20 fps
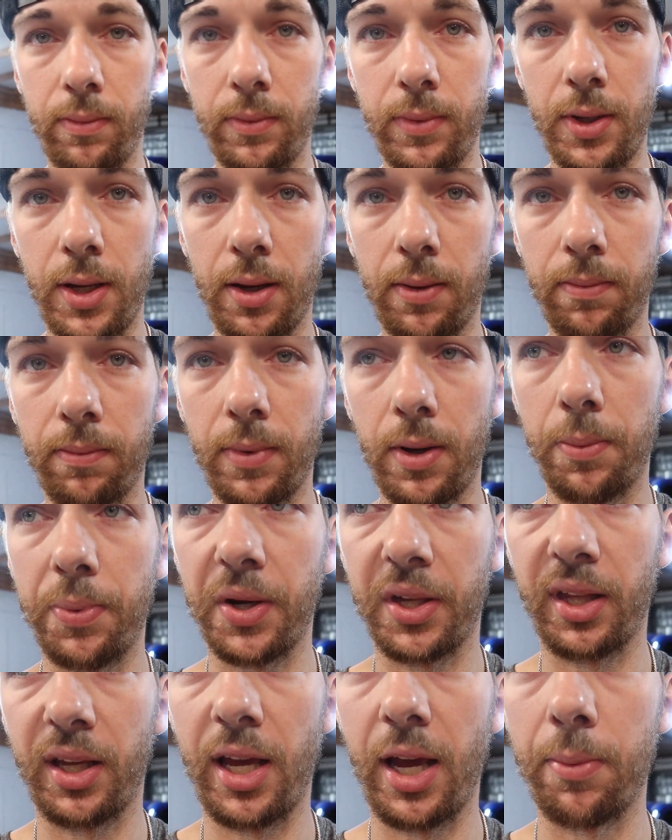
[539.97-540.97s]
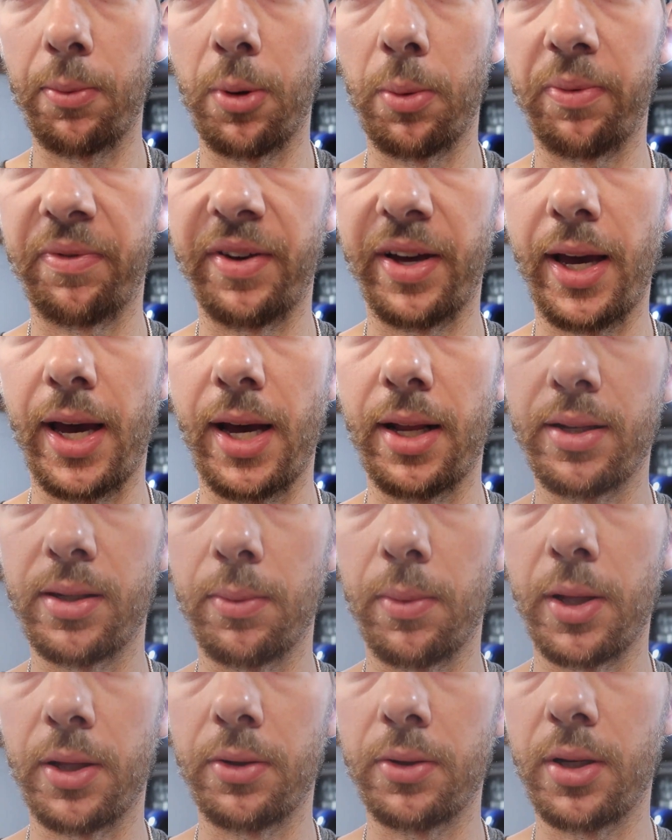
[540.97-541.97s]
yeah, I'll pick the camera up if I add
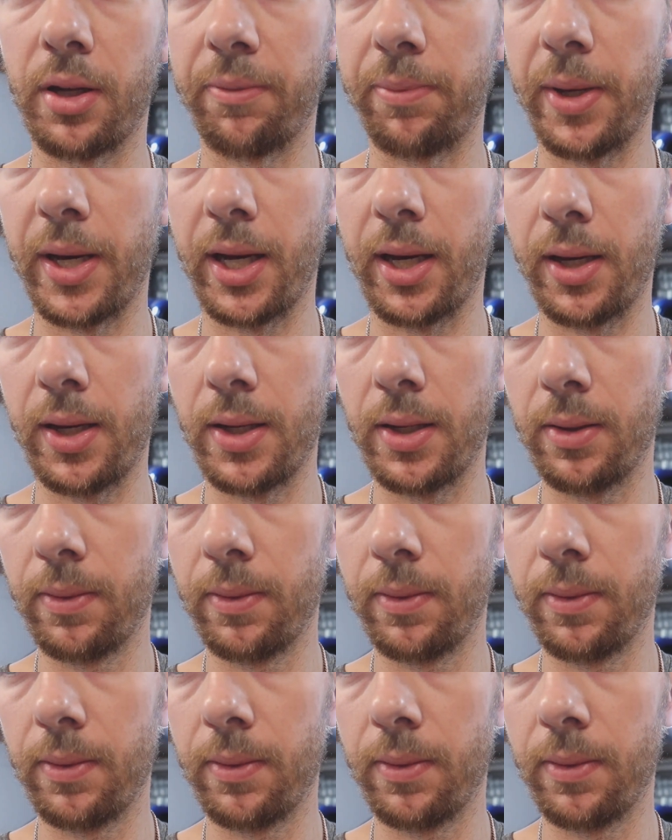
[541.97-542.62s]
some other stuff back on.